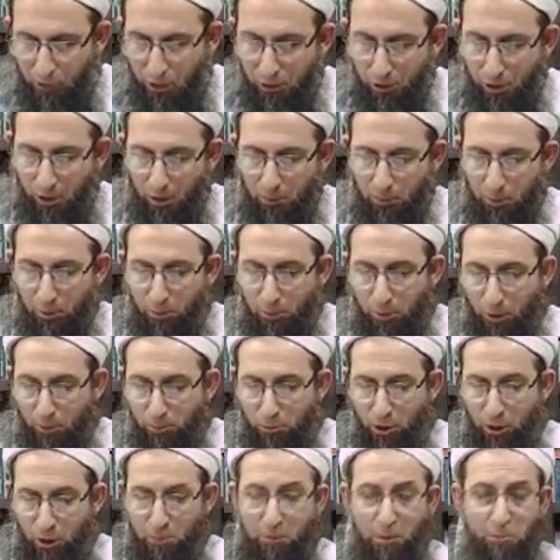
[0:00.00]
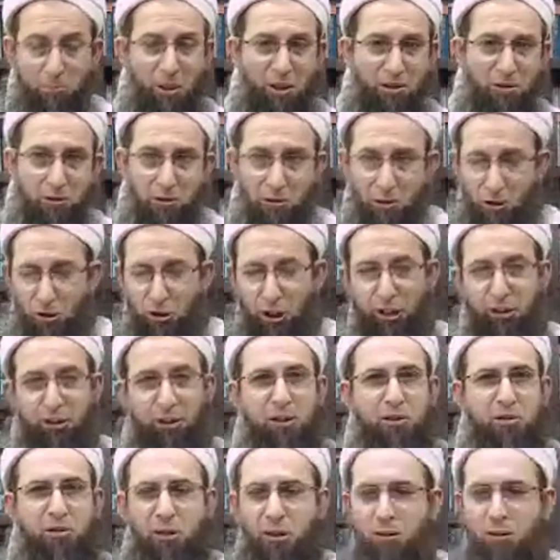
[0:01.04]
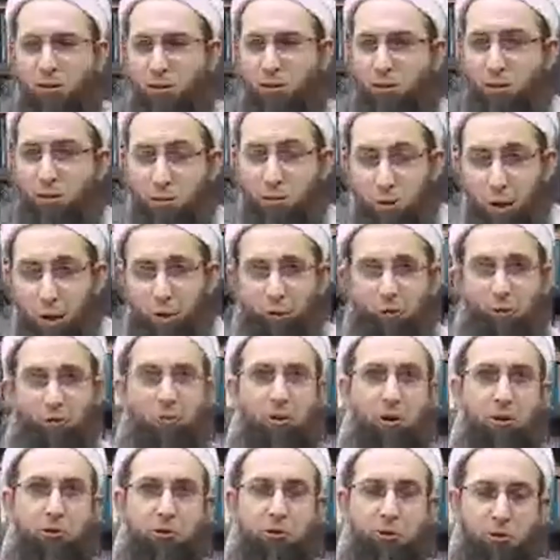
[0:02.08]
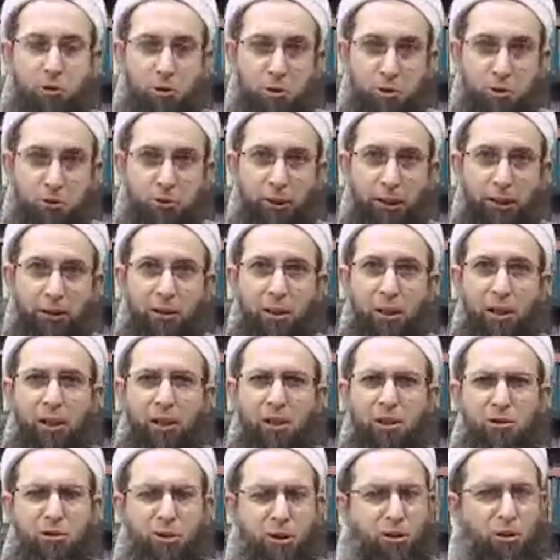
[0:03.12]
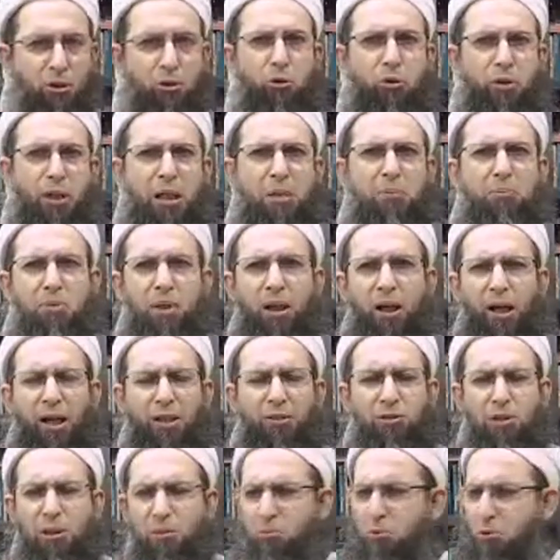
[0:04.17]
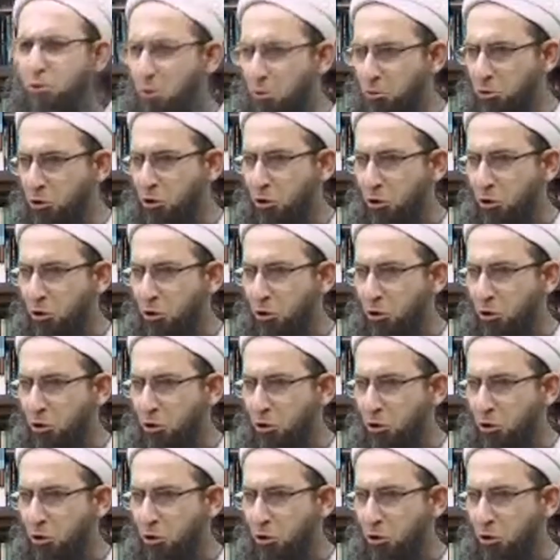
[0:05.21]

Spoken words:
Sayyidina Abdullah ibn Abbas rejected it, says, no, we're not going to do that. Sayyidina Quraib asked him, don't